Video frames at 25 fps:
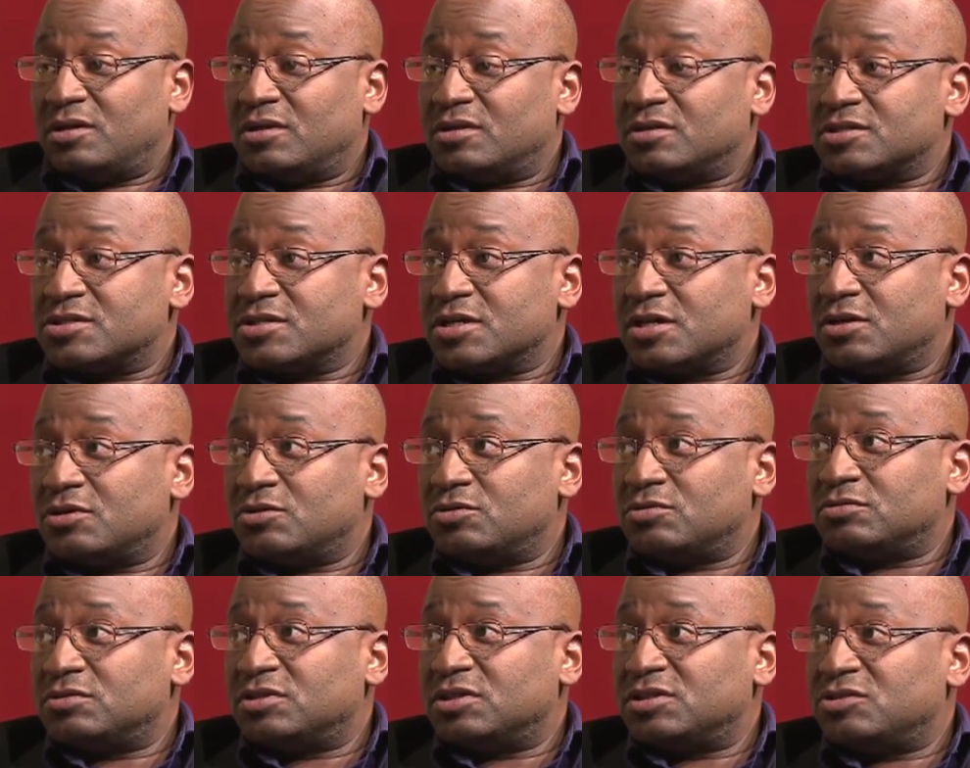
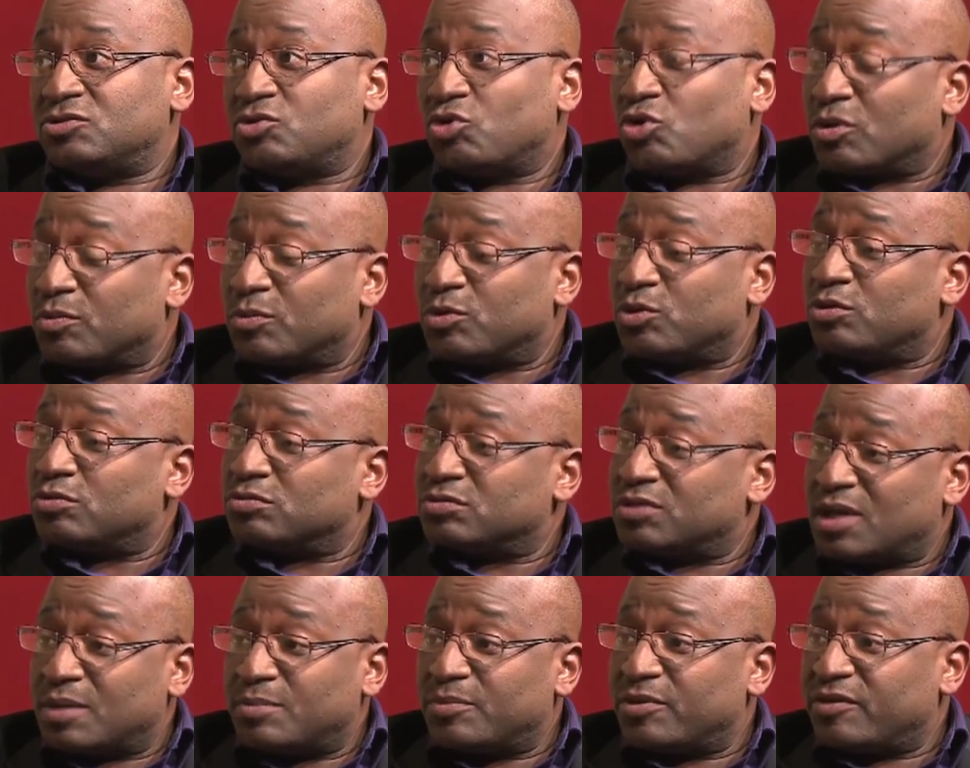So the normal
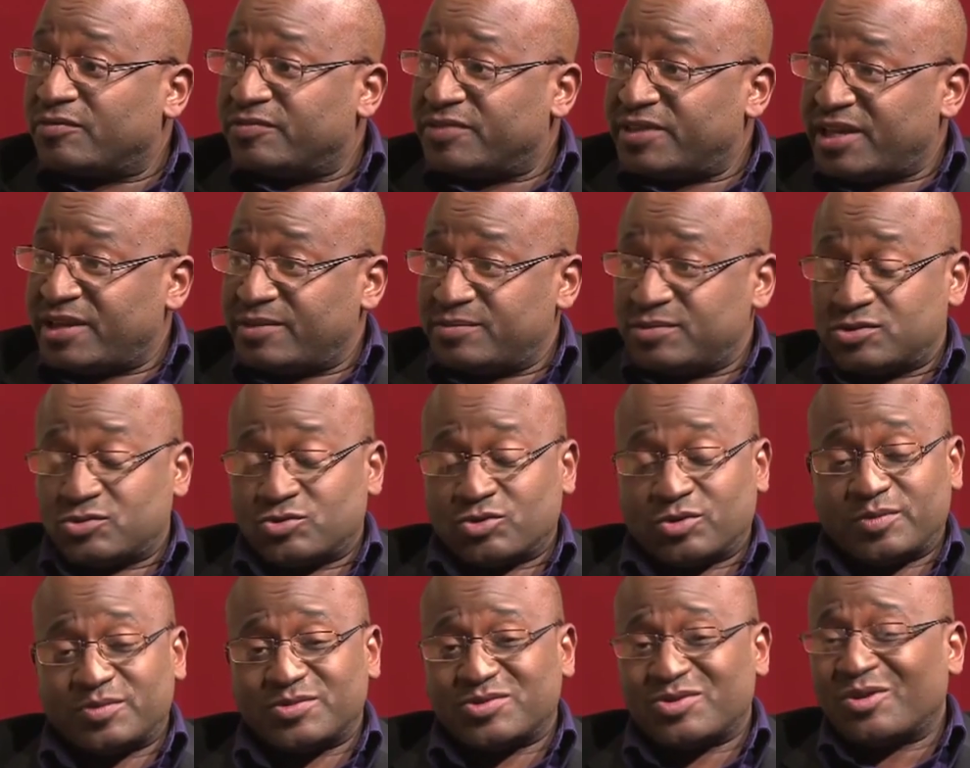number of named
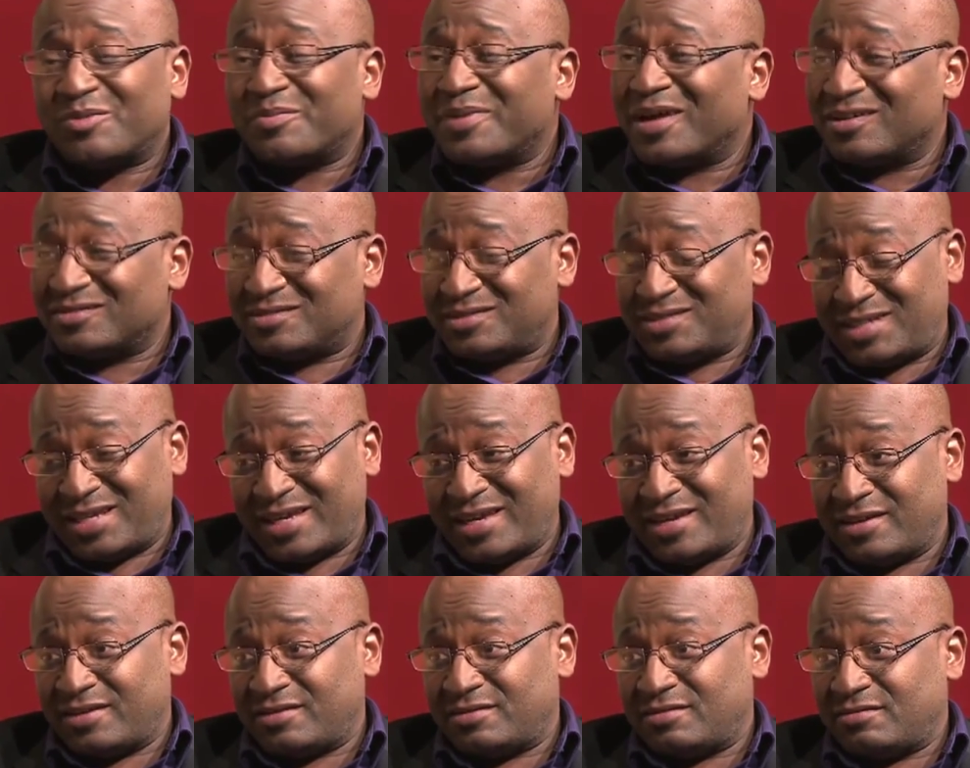storms are about
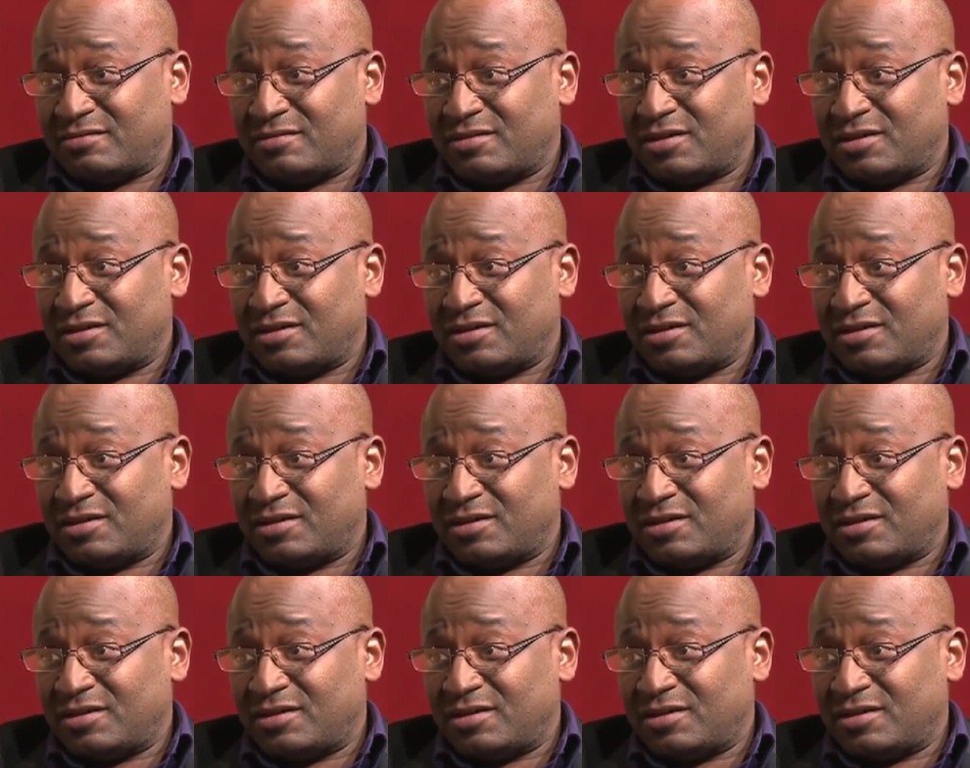10.